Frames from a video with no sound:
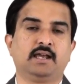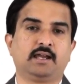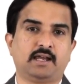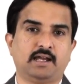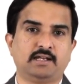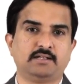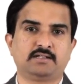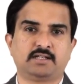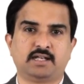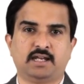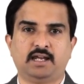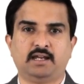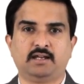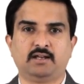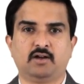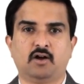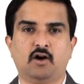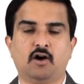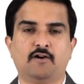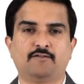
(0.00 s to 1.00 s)
can
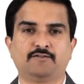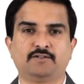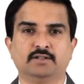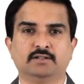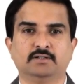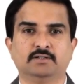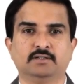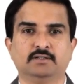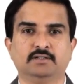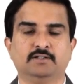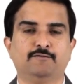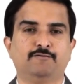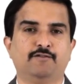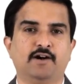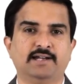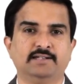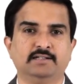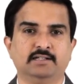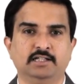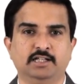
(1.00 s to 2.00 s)
take after the
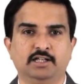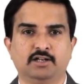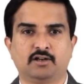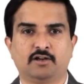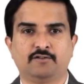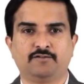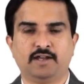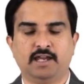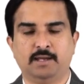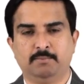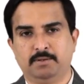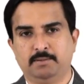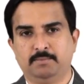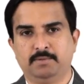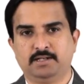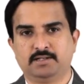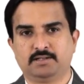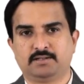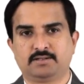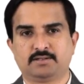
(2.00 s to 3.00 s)
final year of
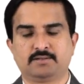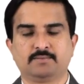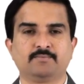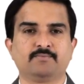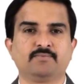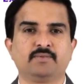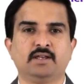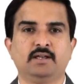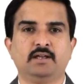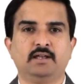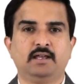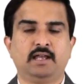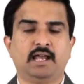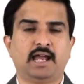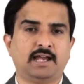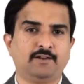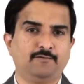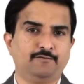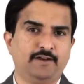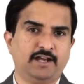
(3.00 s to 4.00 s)
MBBS.
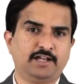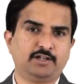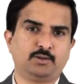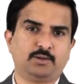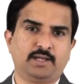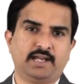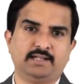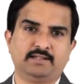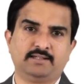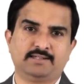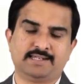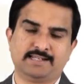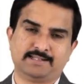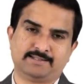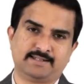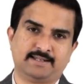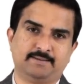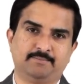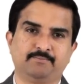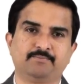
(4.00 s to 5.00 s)
And where to take this
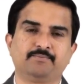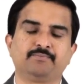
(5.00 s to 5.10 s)
exam?